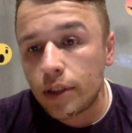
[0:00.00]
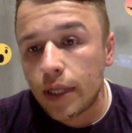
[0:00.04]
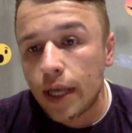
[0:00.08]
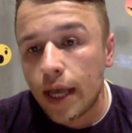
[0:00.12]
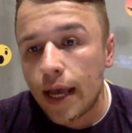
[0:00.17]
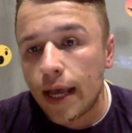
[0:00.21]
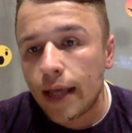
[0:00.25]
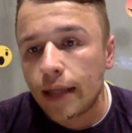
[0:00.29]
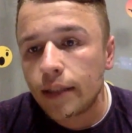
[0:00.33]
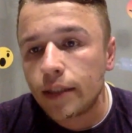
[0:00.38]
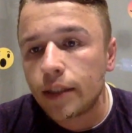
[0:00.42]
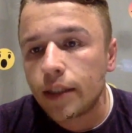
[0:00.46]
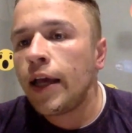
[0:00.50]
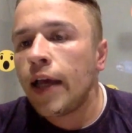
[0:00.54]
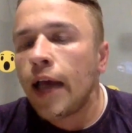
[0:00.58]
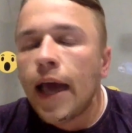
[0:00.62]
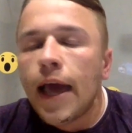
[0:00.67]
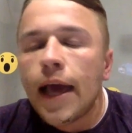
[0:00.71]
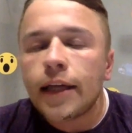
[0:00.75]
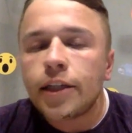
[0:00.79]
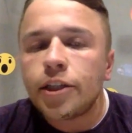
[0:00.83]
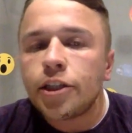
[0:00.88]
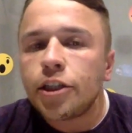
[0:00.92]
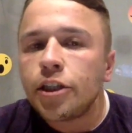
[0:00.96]
Mm-hmm. And
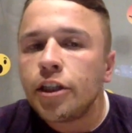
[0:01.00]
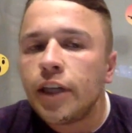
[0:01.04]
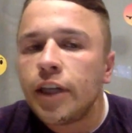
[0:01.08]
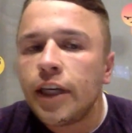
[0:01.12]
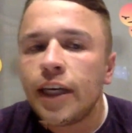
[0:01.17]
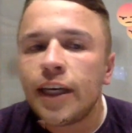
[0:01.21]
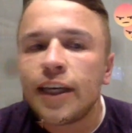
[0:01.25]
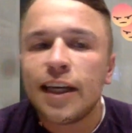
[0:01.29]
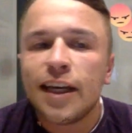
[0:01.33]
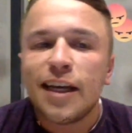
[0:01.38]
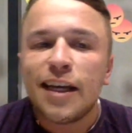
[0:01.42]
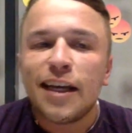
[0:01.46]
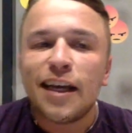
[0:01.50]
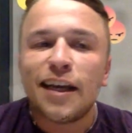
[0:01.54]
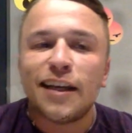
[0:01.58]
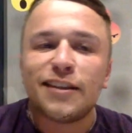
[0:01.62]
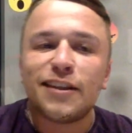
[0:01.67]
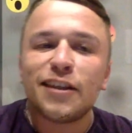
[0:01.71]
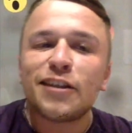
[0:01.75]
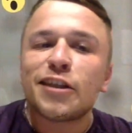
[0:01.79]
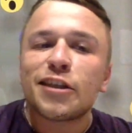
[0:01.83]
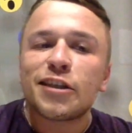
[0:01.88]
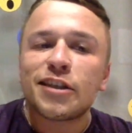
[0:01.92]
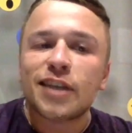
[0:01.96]
actually,
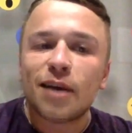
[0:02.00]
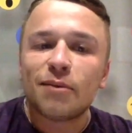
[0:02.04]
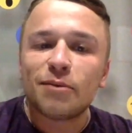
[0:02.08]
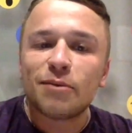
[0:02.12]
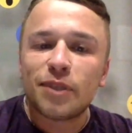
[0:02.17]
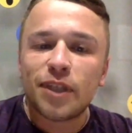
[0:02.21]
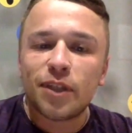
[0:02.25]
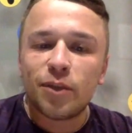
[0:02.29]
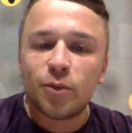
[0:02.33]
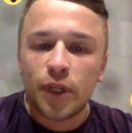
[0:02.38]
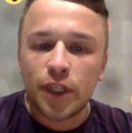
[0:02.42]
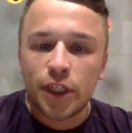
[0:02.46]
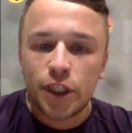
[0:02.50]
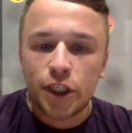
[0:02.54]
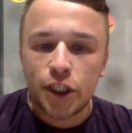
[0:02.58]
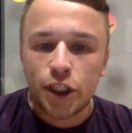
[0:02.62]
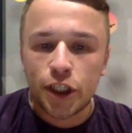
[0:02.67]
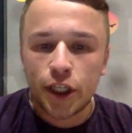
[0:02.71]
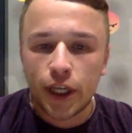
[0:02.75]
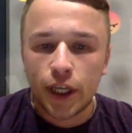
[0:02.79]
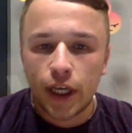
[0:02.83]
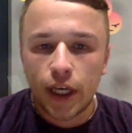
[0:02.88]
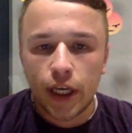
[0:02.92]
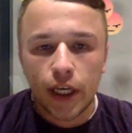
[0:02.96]
this is something which
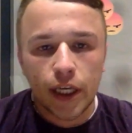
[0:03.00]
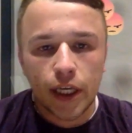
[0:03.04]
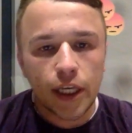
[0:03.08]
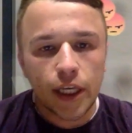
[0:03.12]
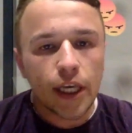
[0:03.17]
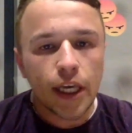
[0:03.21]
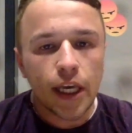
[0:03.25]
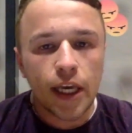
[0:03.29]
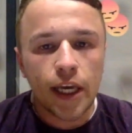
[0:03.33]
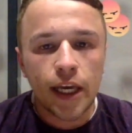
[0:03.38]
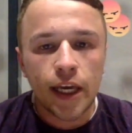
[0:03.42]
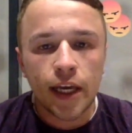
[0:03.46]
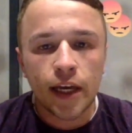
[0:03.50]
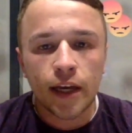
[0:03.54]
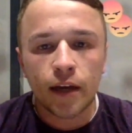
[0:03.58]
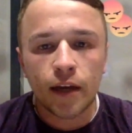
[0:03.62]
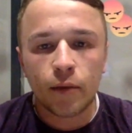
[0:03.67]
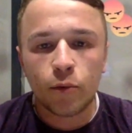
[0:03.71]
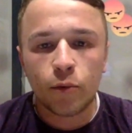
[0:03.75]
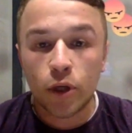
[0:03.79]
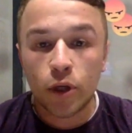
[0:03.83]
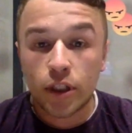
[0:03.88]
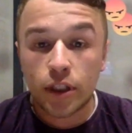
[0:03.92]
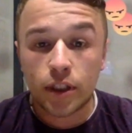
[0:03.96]
he
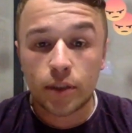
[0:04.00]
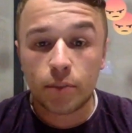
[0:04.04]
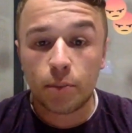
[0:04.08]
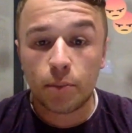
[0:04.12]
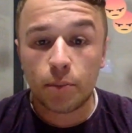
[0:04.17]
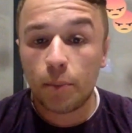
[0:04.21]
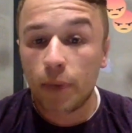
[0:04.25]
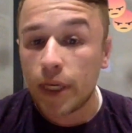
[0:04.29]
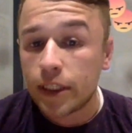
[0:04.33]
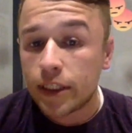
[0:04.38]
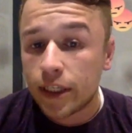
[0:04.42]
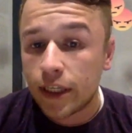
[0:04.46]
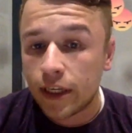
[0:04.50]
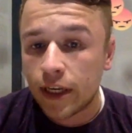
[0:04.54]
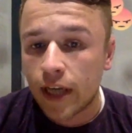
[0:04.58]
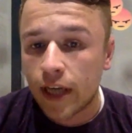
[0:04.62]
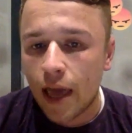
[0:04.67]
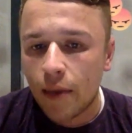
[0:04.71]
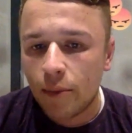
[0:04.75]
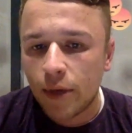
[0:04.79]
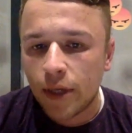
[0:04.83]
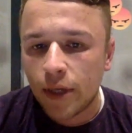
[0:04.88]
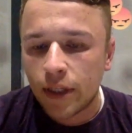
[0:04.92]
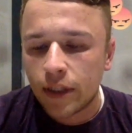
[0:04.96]
was missing.
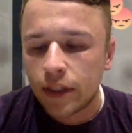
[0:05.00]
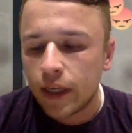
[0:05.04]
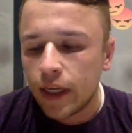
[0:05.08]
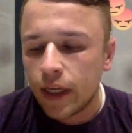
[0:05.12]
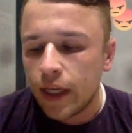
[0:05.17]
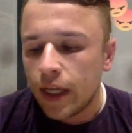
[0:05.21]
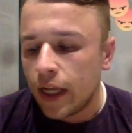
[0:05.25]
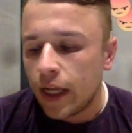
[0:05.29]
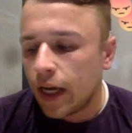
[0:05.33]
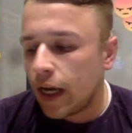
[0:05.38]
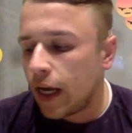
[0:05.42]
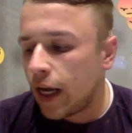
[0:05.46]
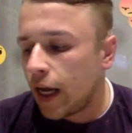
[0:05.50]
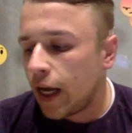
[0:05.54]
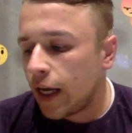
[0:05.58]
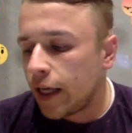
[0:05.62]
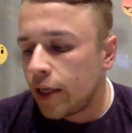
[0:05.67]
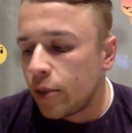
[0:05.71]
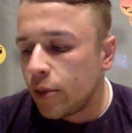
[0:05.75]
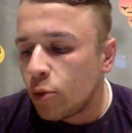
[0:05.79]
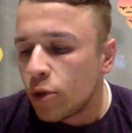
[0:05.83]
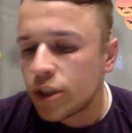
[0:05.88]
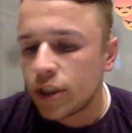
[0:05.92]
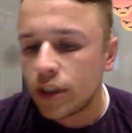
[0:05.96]
I mean, uh,
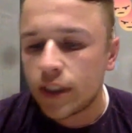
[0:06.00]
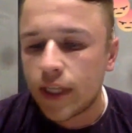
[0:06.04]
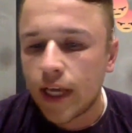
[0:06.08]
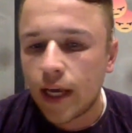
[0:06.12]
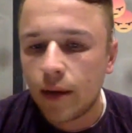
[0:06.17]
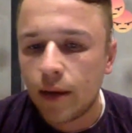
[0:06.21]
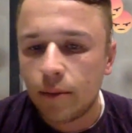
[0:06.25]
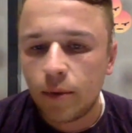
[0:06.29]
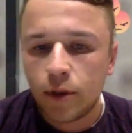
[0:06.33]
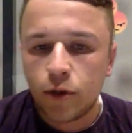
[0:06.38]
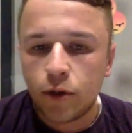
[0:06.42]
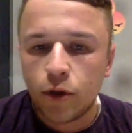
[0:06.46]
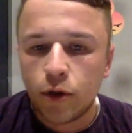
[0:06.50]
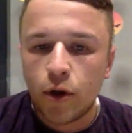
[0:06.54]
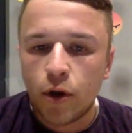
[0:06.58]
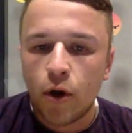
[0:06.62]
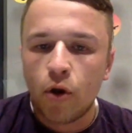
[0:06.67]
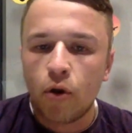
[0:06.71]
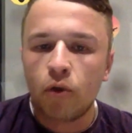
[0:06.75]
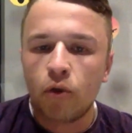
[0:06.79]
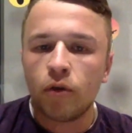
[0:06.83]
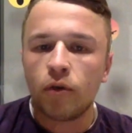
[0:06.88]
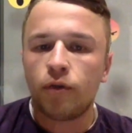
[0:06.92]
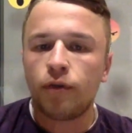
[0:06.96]
he wasn't able, you know,
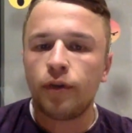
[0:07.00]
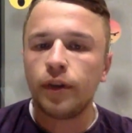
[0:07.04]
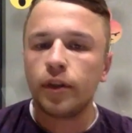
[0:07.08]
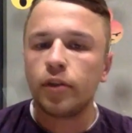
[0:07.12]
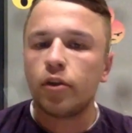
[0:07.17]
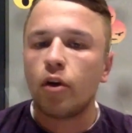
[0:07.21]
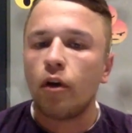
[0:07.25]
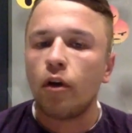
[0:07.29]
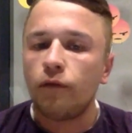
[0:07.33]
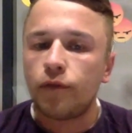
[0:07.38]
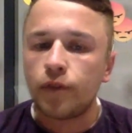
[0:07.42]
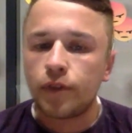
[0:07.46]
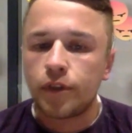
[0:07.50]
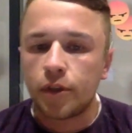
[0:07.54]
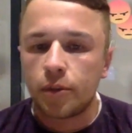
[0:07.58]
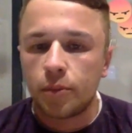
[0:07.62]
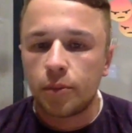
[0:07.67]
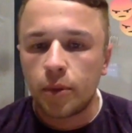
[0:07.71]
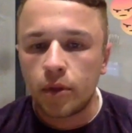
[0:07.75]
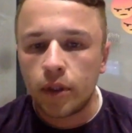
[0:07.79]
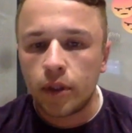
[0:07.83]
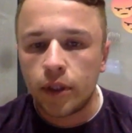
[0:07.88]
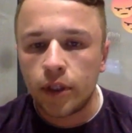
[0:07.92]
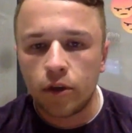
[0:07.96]
feel
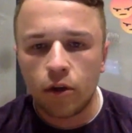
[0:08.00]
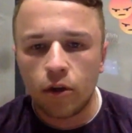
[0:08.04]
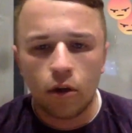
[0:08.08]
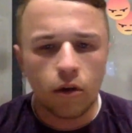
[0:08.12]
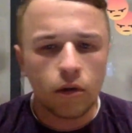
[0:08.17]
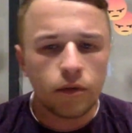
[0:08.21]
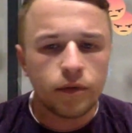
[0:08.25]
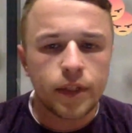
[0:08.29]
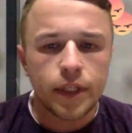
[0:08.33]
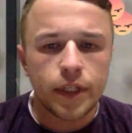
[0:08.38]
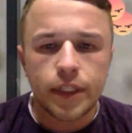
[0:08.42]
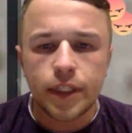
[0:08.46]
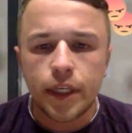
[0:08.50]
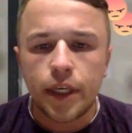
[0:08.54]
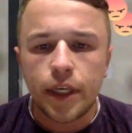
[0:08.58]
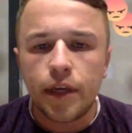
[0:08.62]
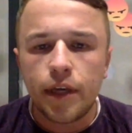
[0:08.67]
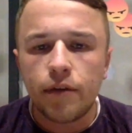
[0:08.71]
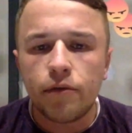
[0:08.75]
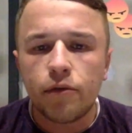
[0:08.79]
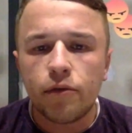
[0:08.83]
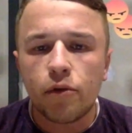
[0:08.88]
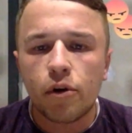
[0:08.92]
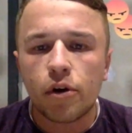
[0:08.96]
comfortable in all of these
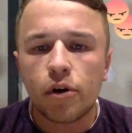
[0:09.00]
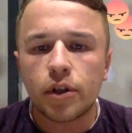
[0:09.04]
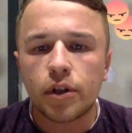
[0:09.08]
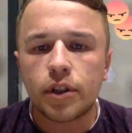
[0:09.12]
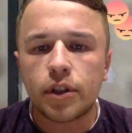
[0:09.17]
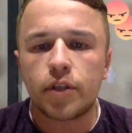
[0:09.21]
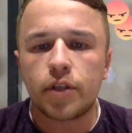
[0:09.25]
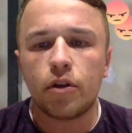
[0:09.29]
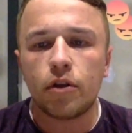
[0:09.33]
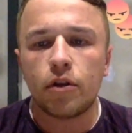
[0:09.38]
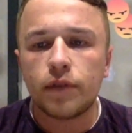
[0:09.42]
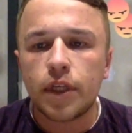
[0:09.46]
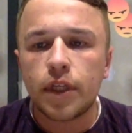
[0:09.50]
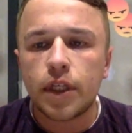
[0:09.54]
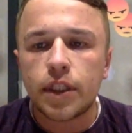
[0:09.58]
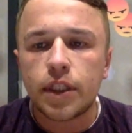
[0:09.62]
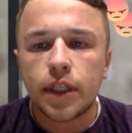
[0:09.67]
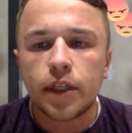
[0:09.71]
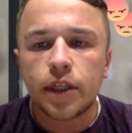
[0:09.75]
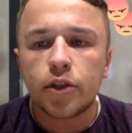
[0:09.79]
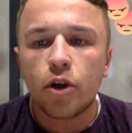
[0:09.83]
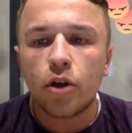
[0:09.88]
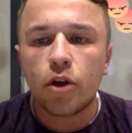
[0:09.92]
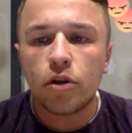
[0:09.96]
keywords and all of these
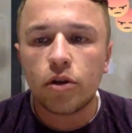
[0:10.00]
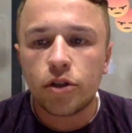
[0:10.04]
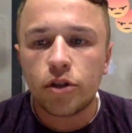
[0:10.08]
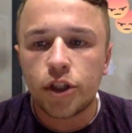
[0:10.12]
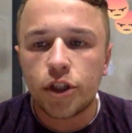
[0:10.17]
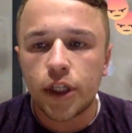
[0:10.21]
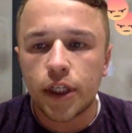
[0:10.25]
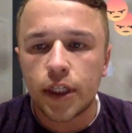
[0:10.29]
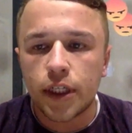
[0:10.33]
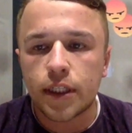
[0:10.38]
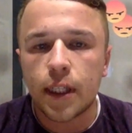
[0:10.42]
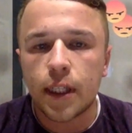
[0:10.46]
technologies.